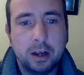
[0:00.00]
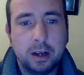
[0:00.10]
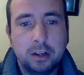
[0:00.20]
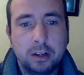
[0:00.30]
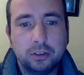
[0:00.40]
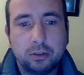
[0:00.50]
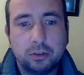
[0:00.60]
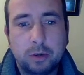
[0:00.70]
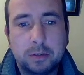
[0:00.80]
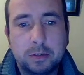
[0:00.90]

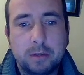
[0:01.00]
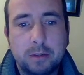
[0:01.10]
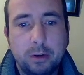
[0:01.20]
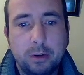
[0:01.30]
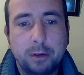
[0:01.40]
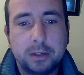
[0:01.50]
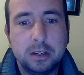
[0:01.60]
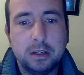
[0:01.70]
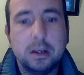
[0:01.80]
script pub key